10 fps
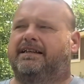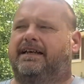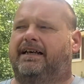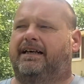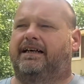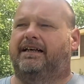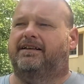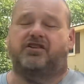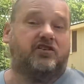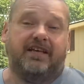Uh,
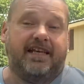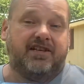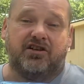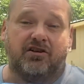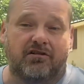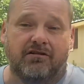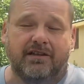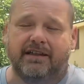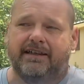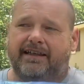it's just easier
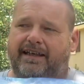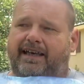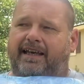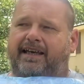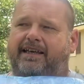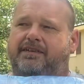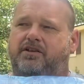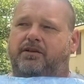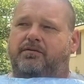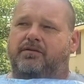and
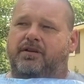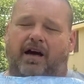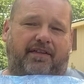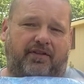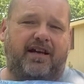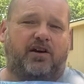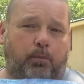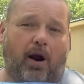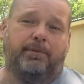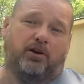you you know I think
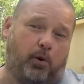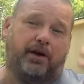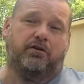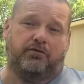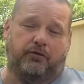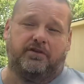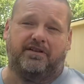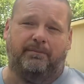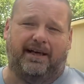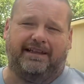probably quicker for
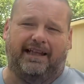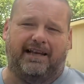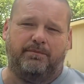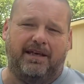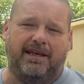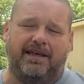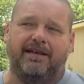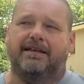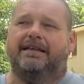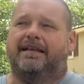somebody like me
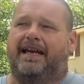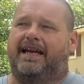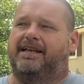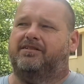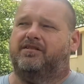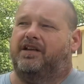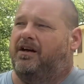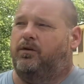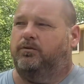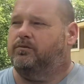and you
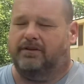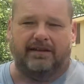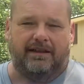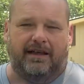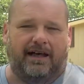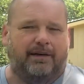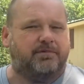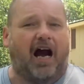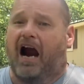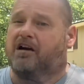know uh,
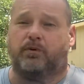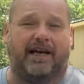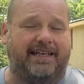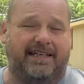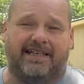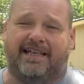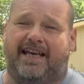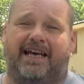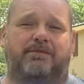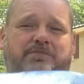tired when I get into
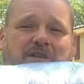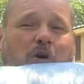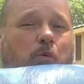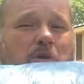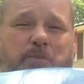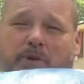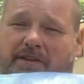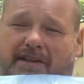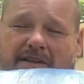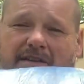camp don't want to
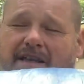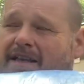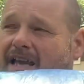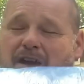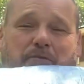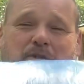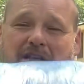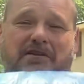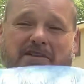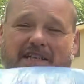put the effort and
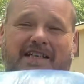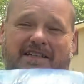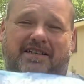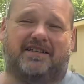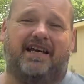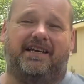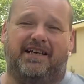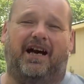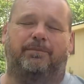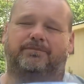energy into setting
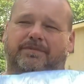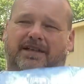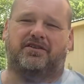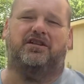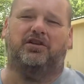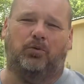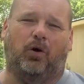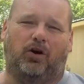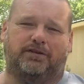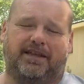up a single
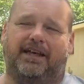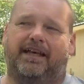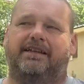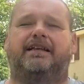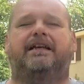wall tent